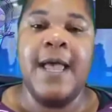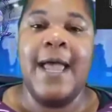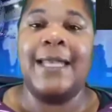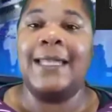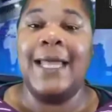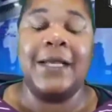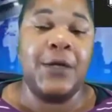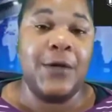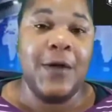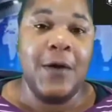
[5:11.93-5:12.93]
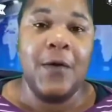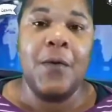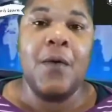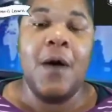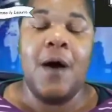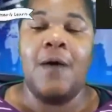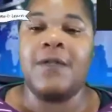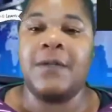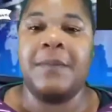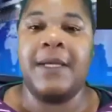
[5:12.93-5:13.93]
and letting go
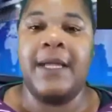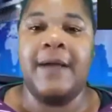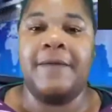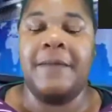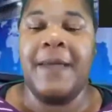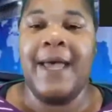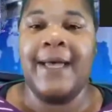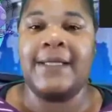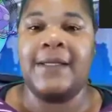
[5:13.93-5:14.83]
ultimately of the past,